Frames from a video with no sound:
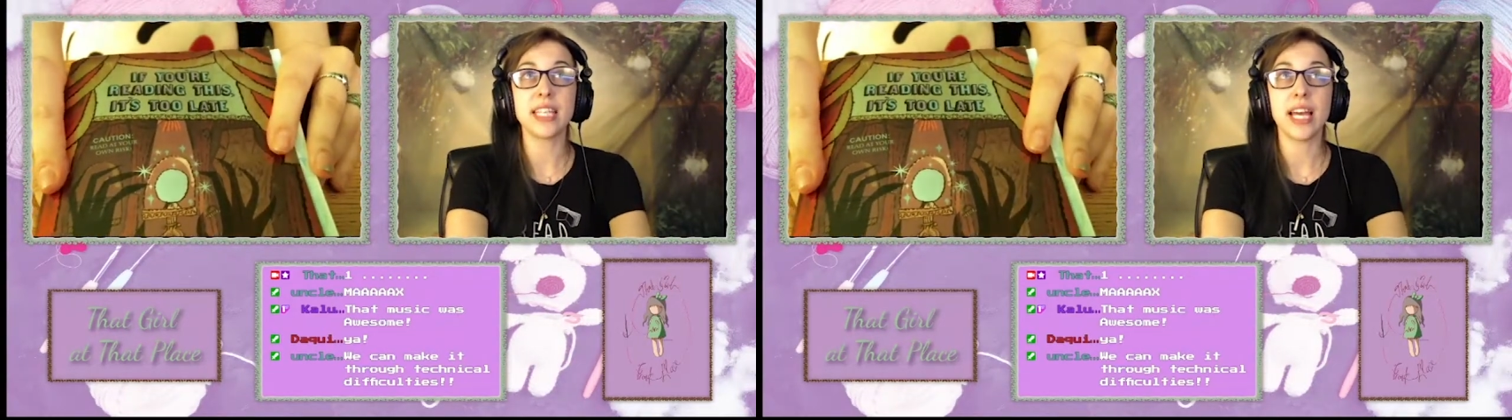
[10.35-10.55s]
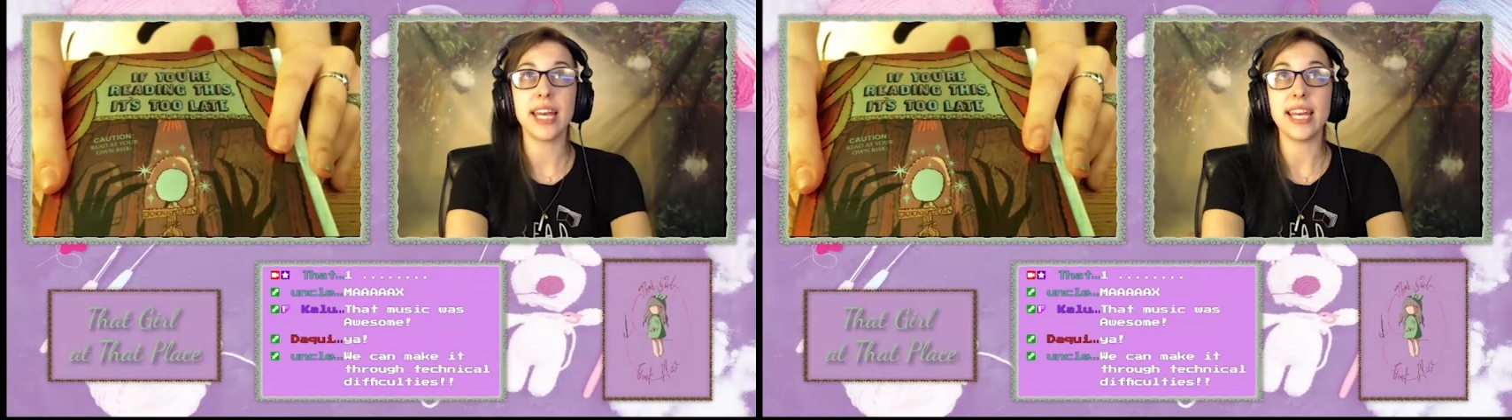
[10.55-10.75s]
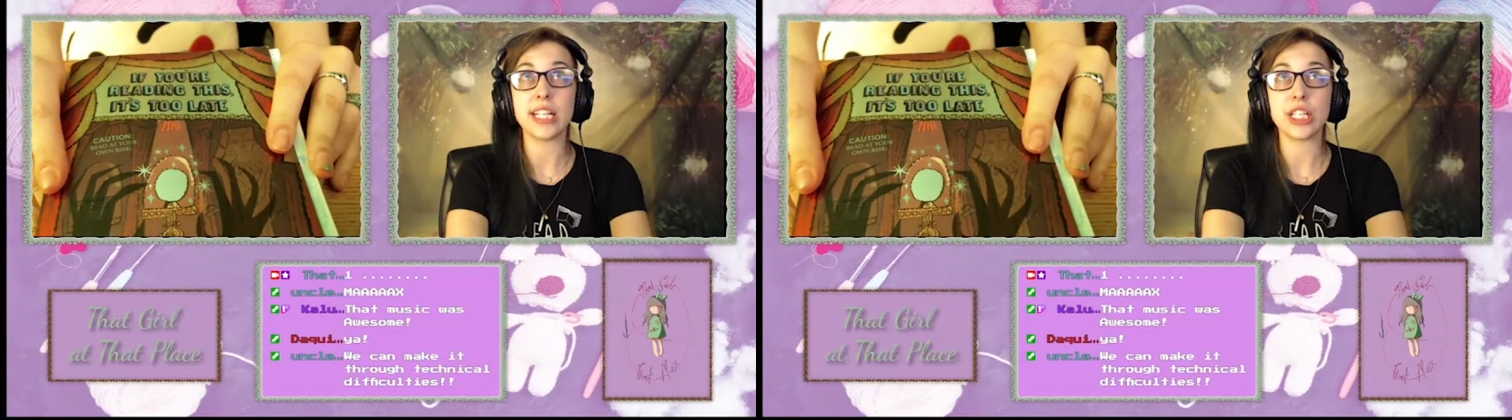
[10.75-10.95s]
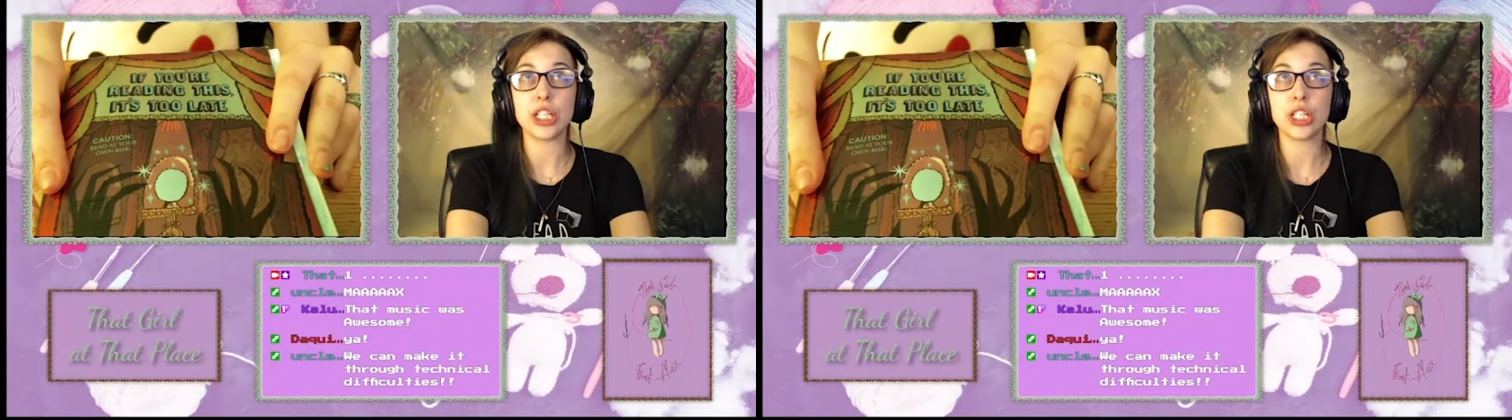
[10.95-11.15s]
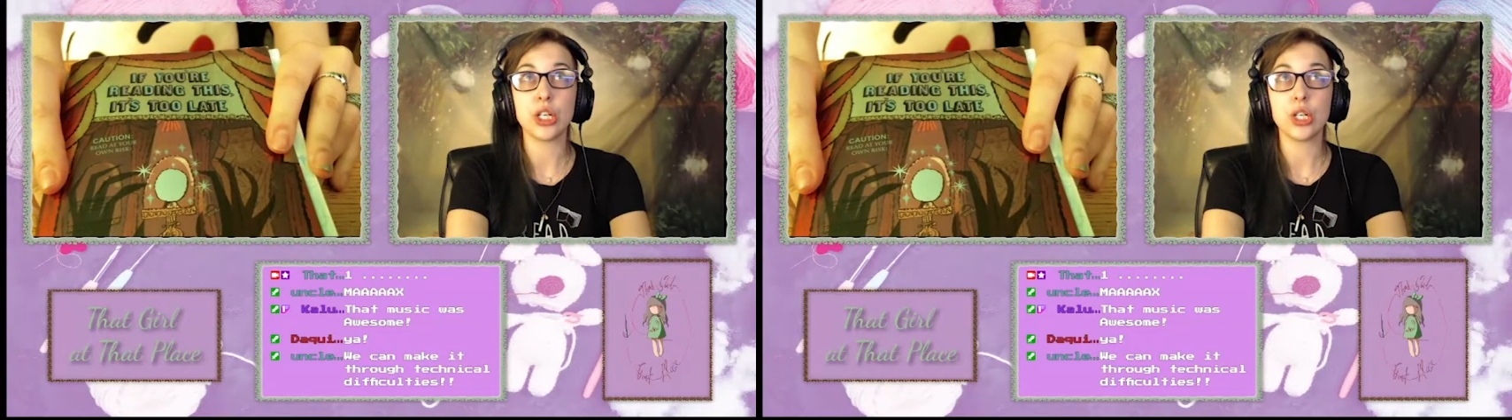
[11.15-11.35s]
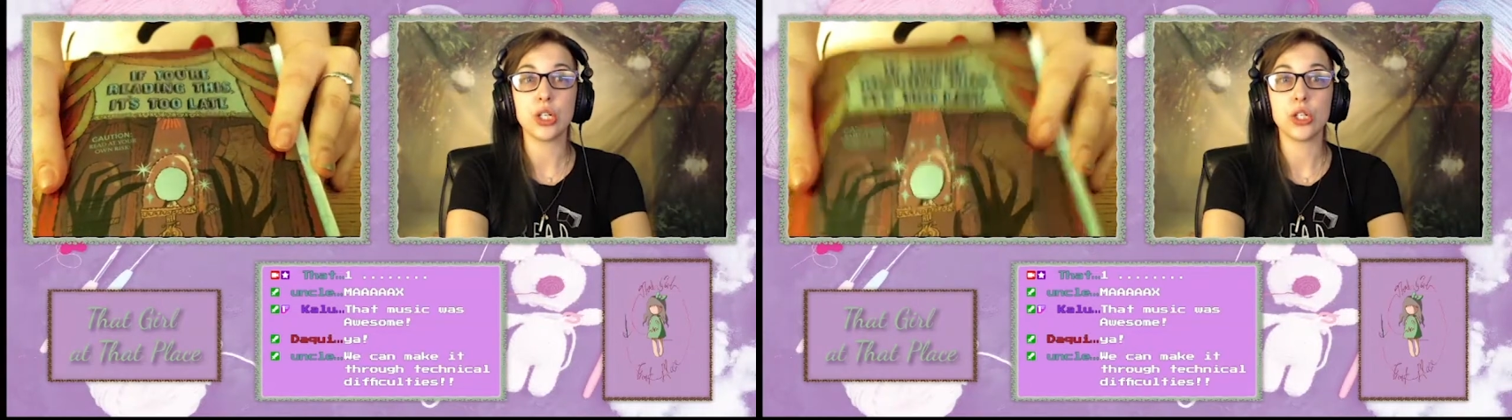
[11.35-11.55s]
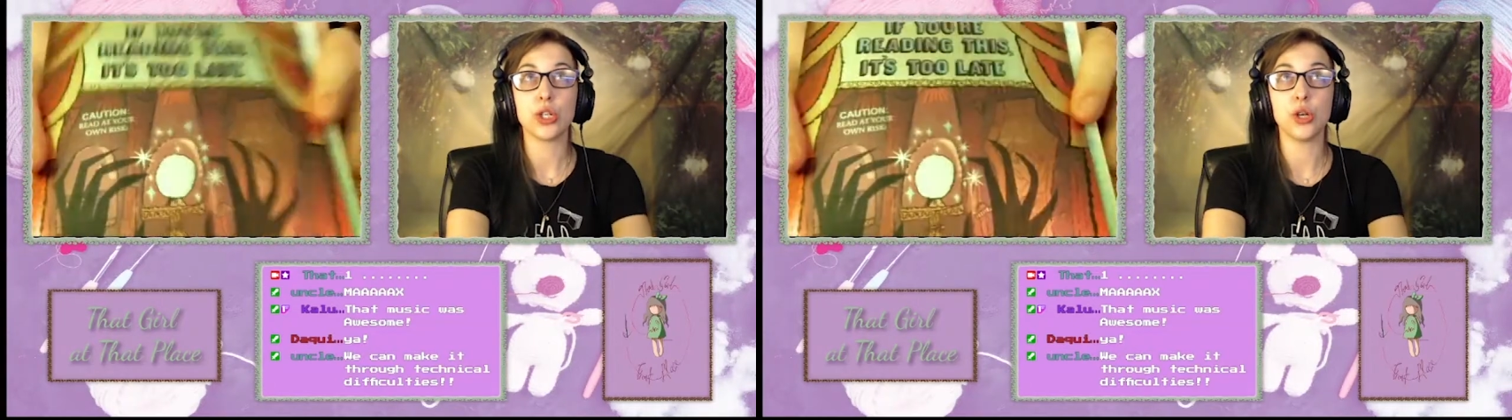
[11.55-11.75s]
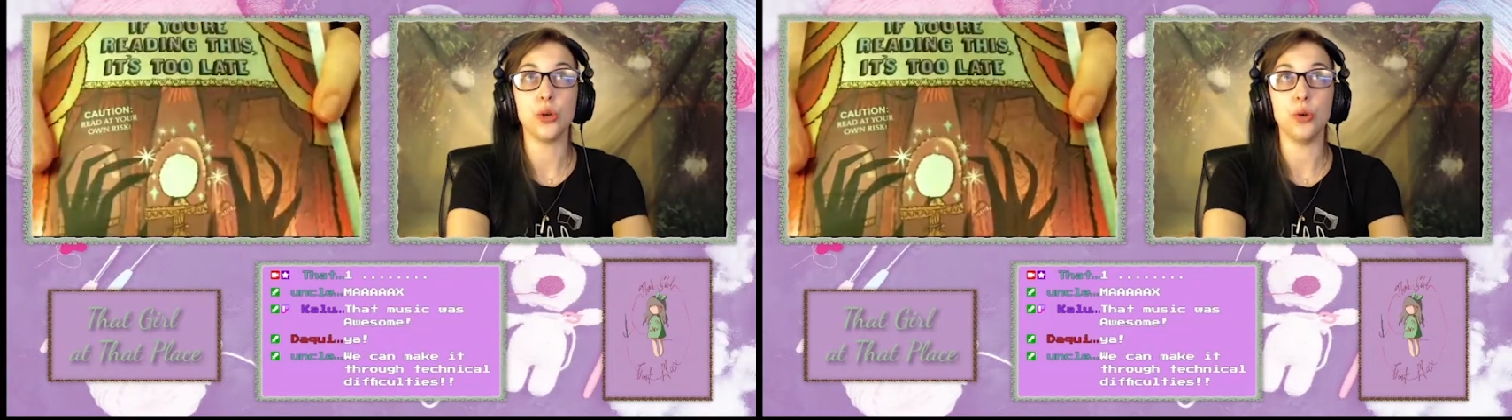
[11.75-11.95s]
It's
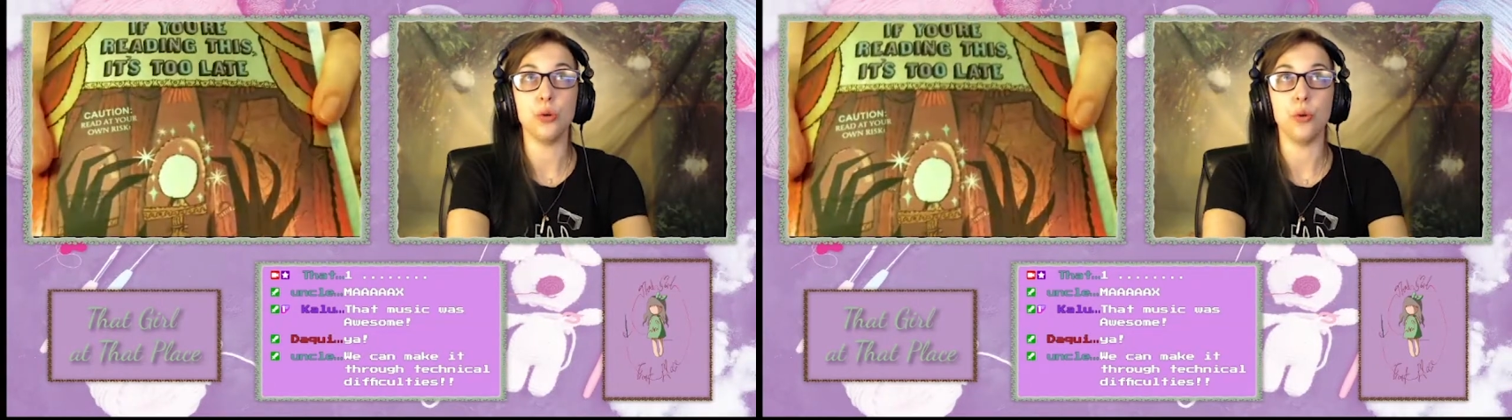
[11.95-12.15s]
Too